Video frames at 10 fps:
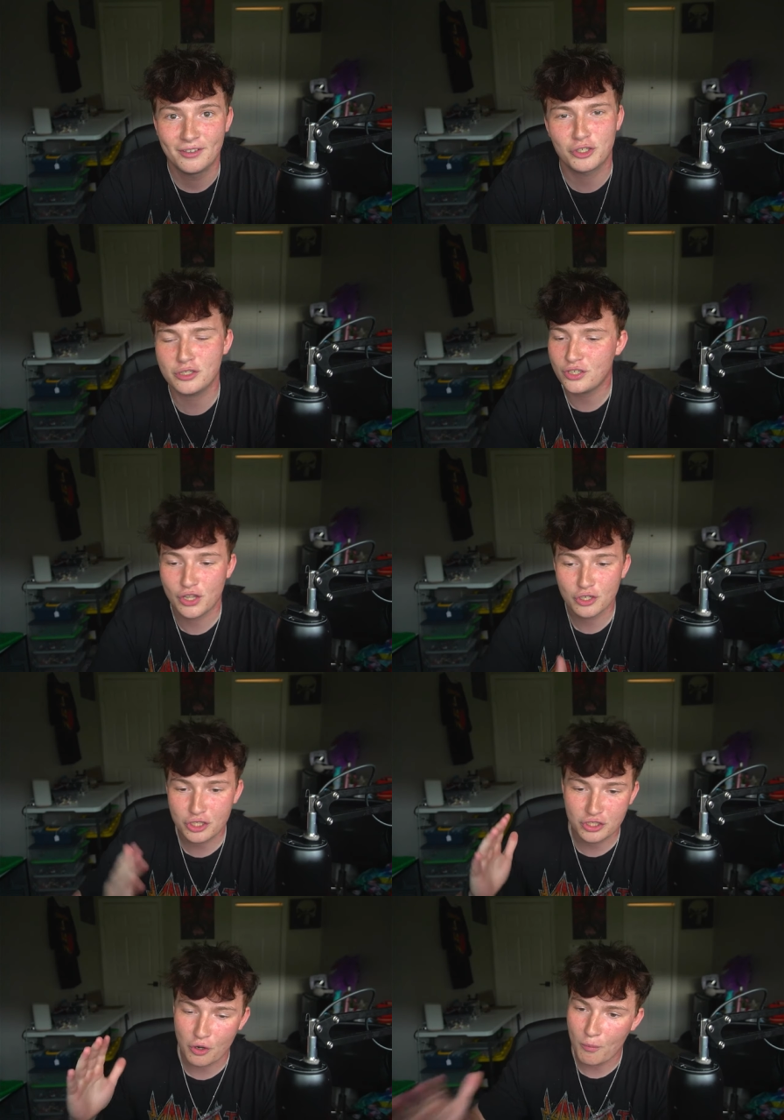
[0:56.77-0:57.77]
there's there's
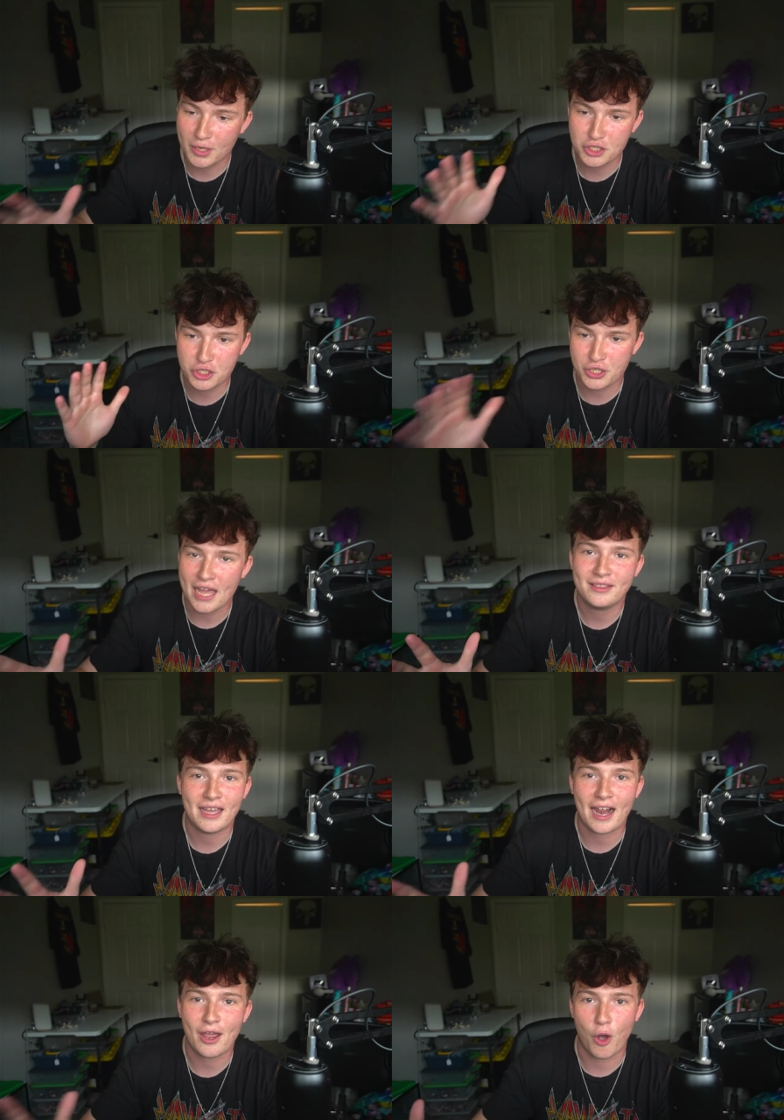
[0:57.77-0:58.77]
so much shit that
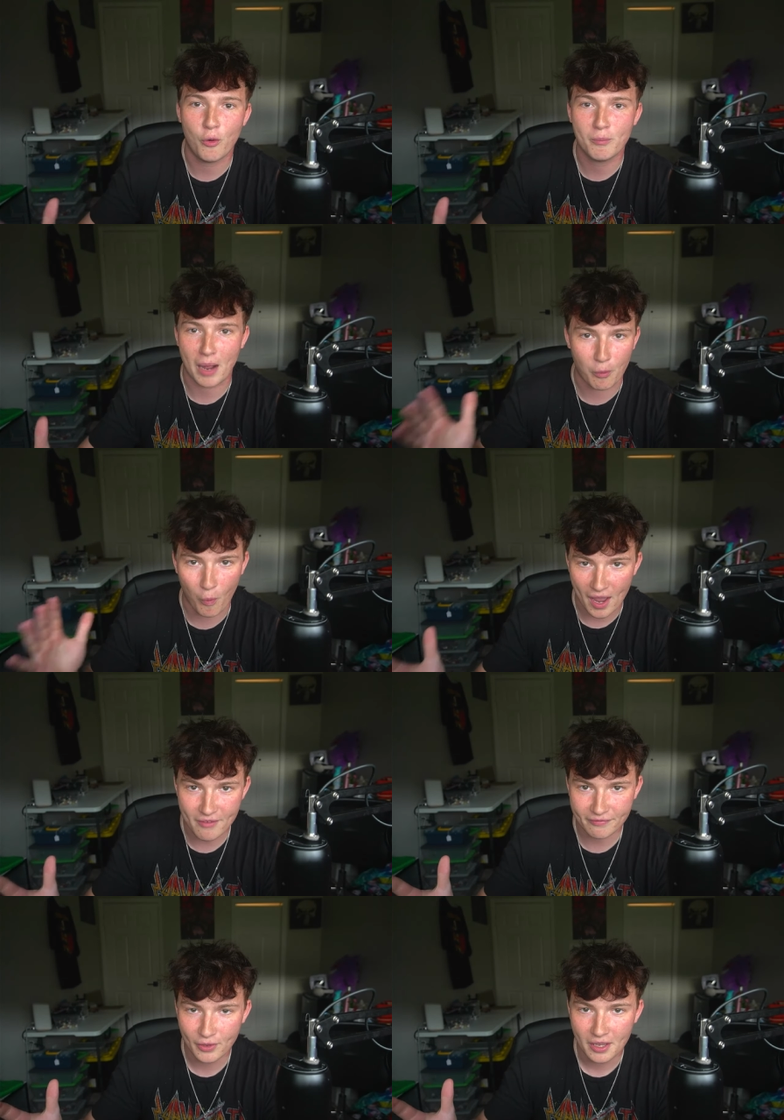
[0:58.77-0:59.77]
I owe my
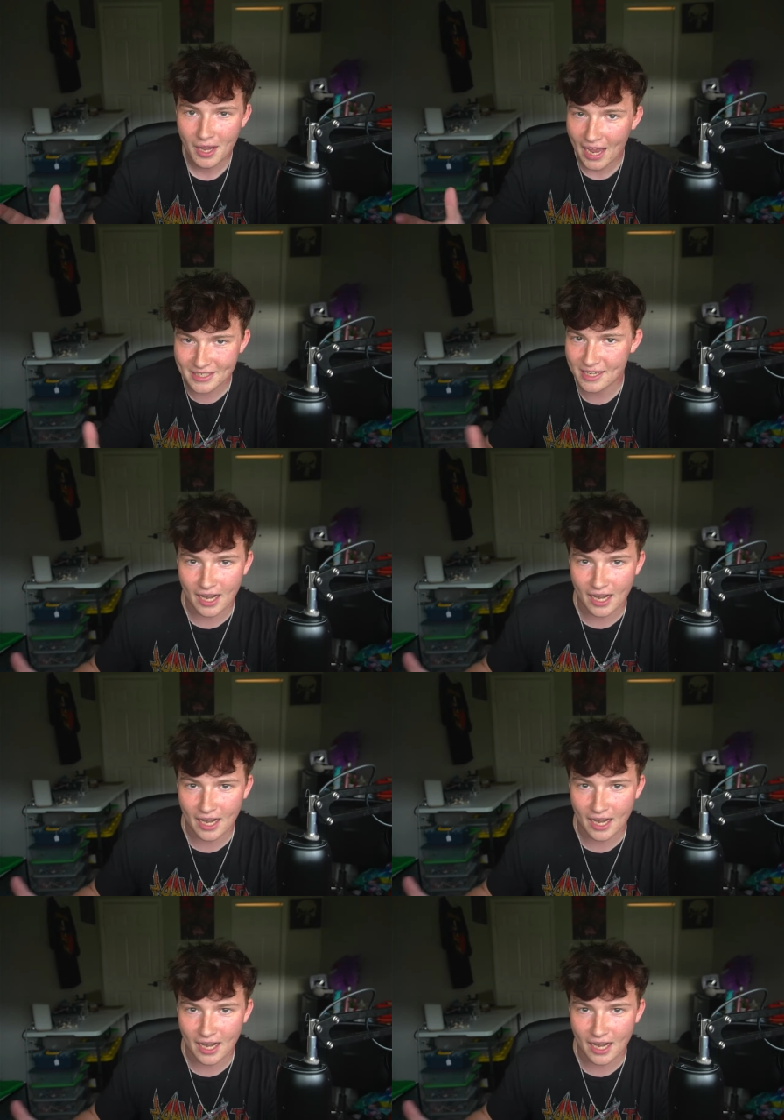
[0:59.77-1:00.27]
wife. It's not